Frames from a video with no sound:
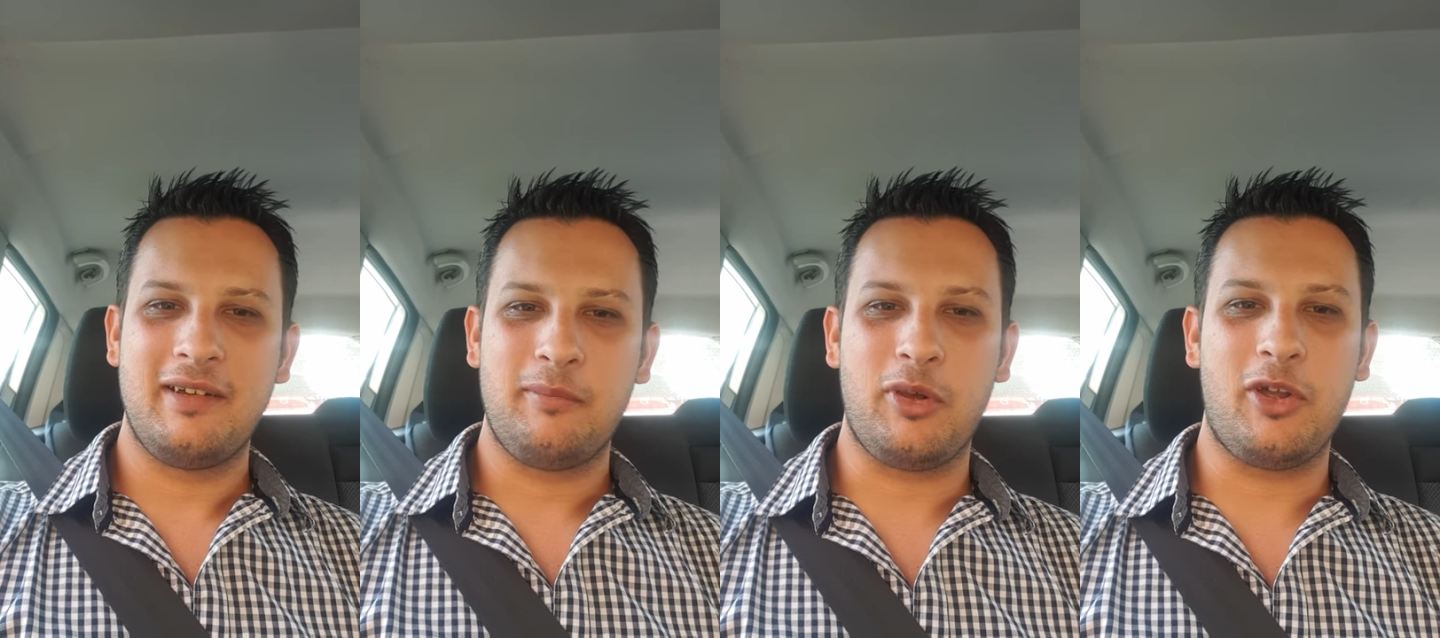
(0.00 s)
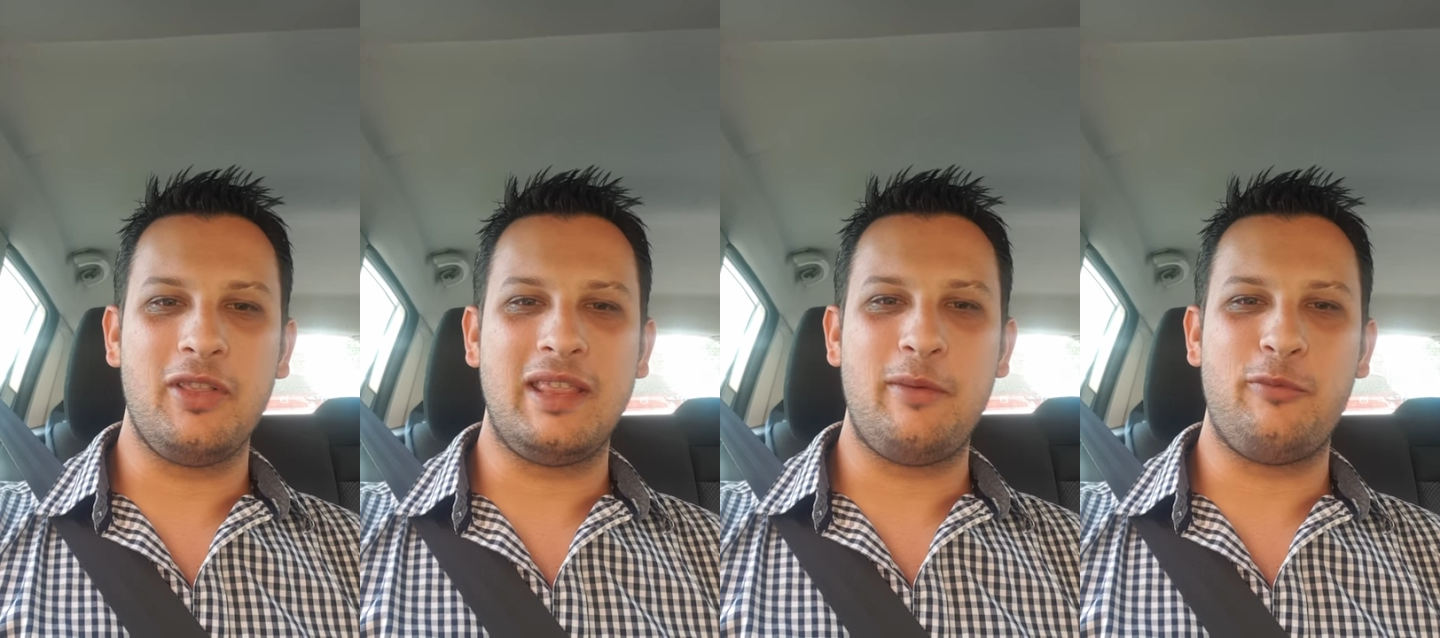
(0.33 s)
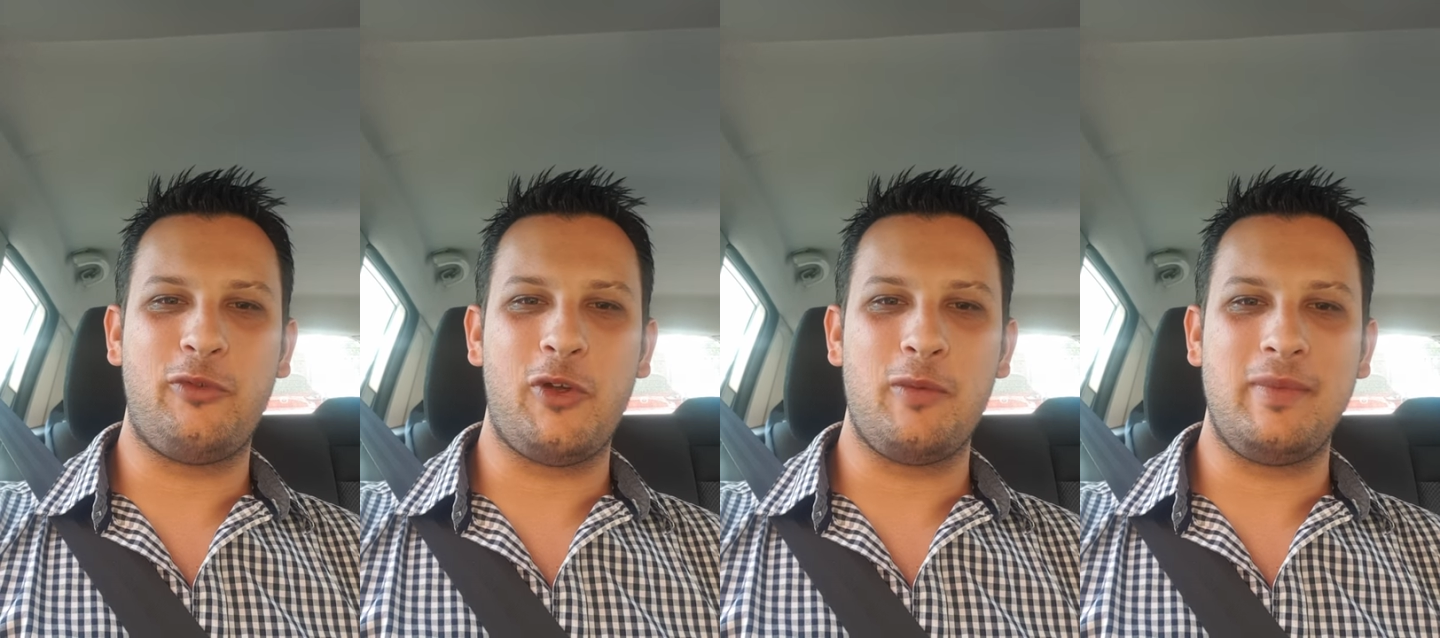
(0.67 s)
plant them
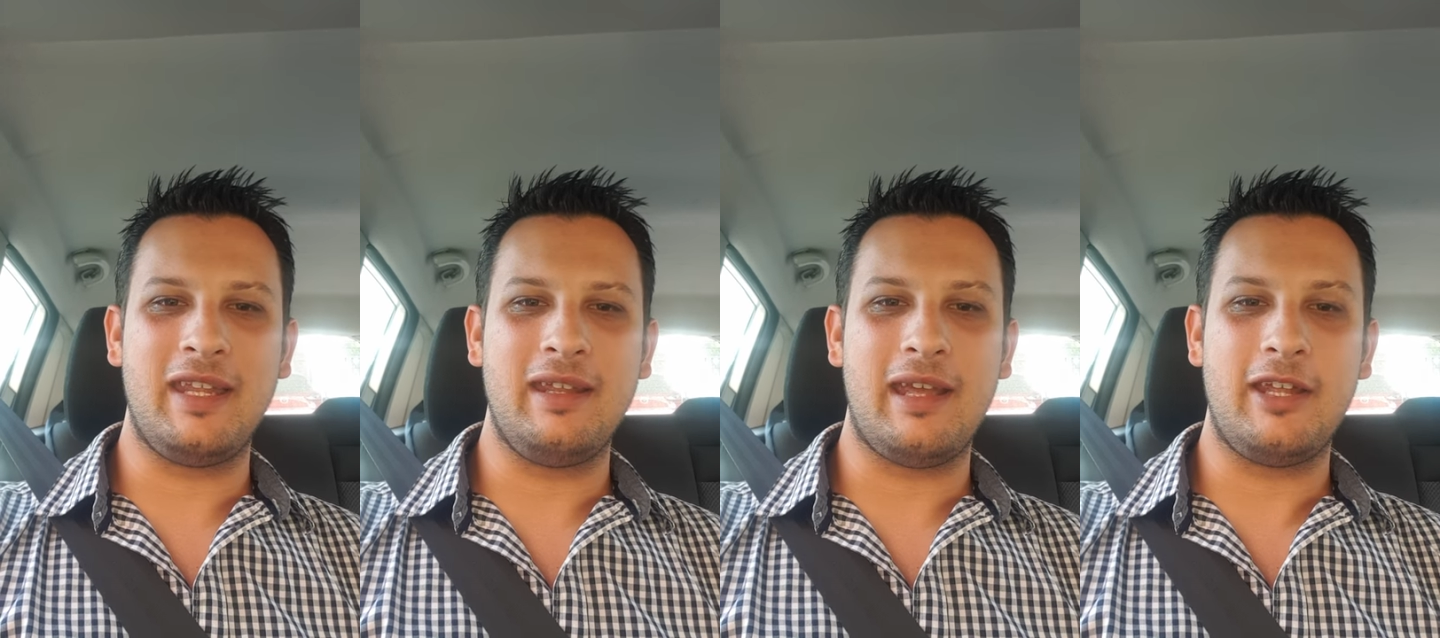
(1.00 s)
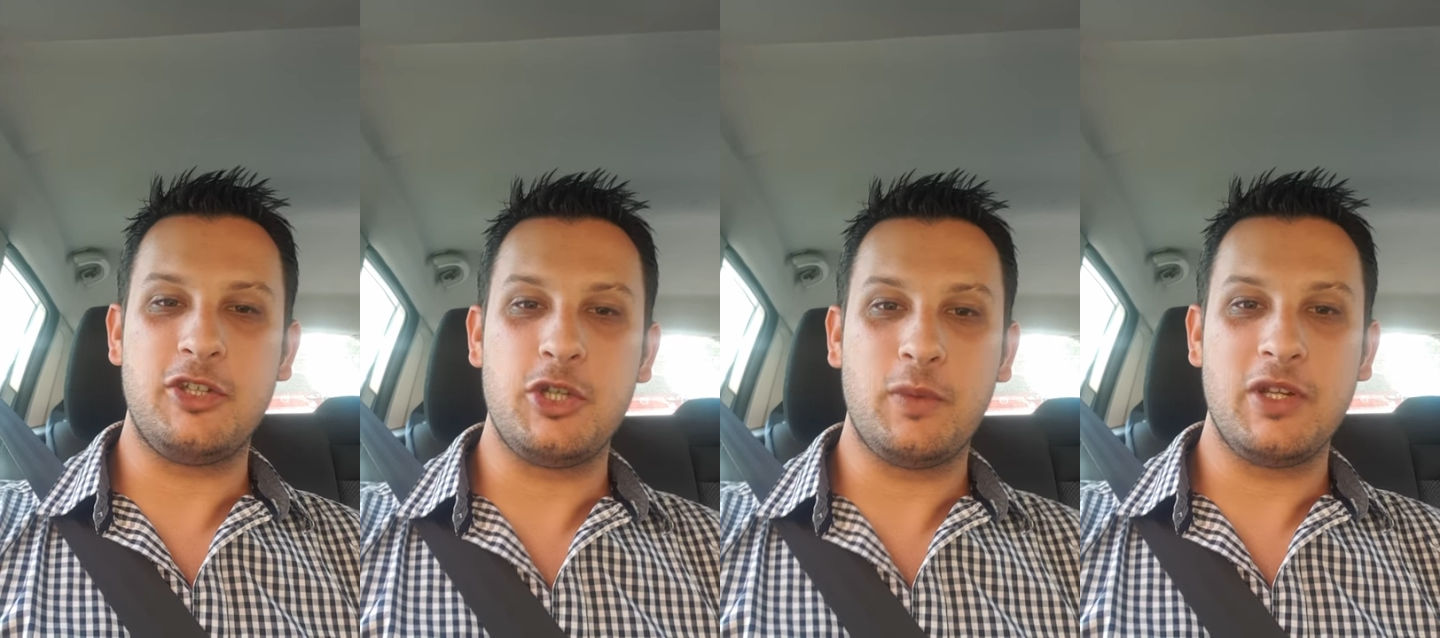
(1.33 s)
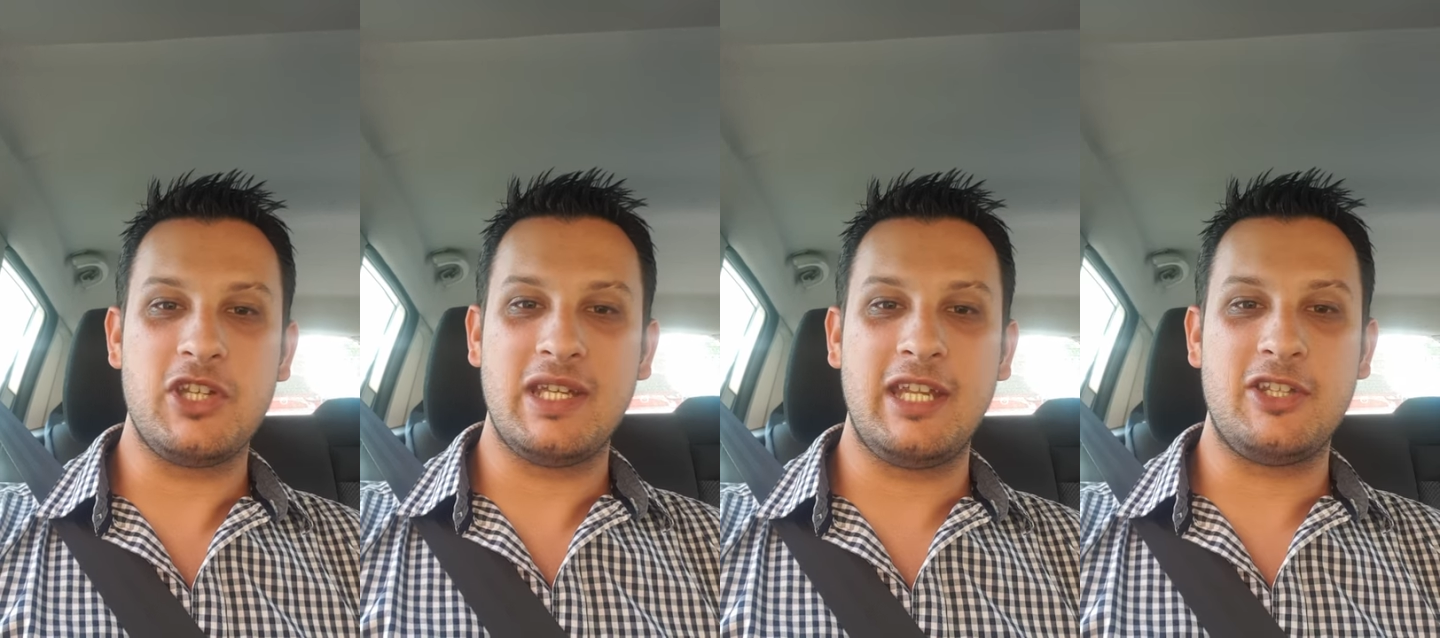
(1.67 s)
firmly and do
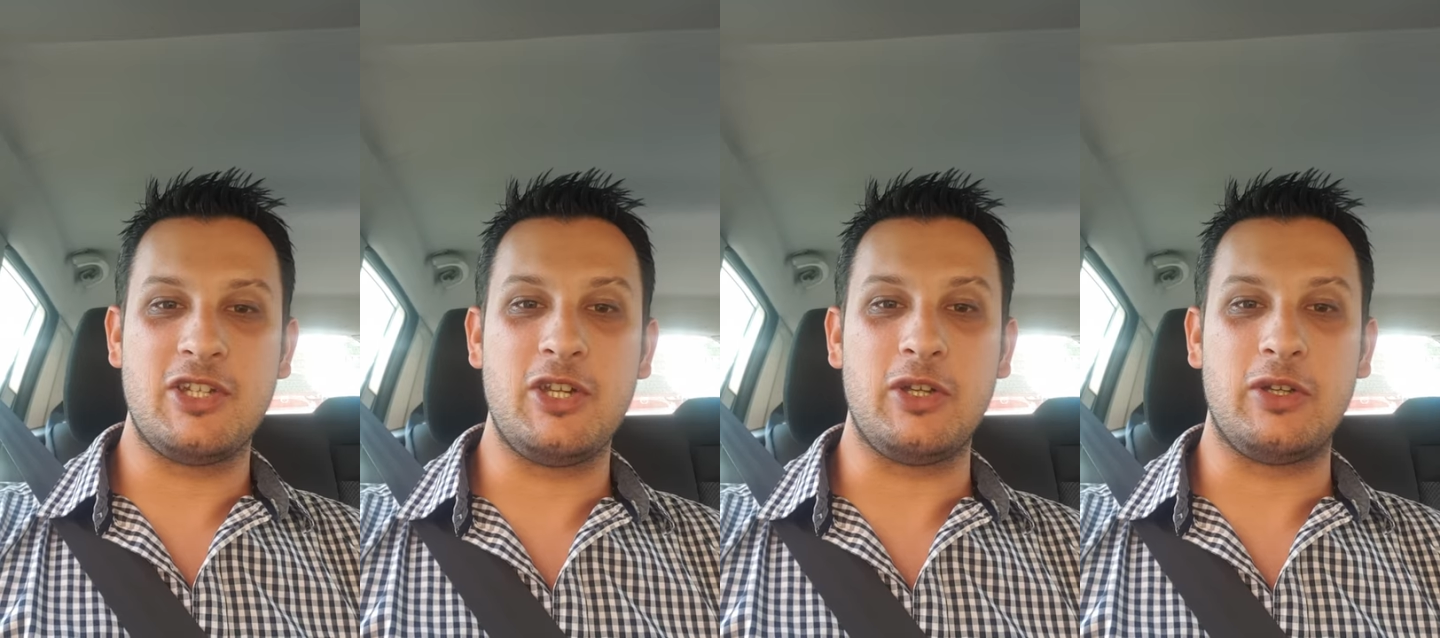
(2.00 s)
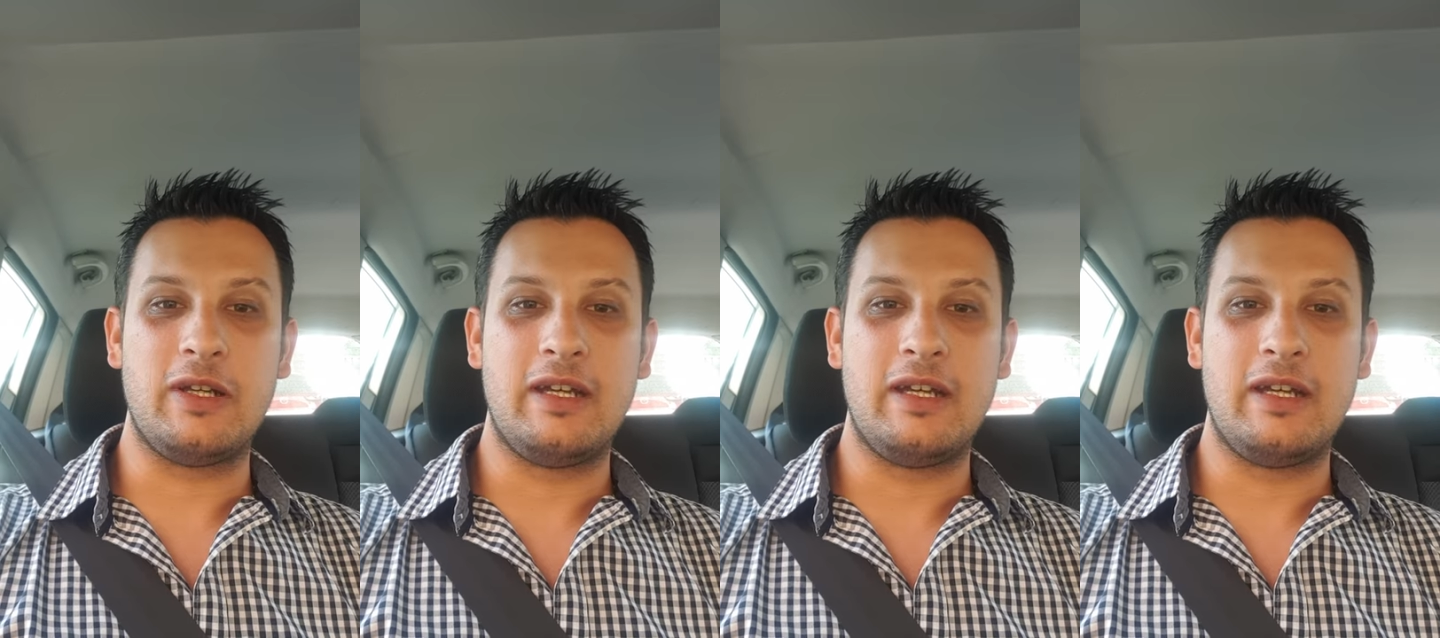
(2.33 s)
what you need to do.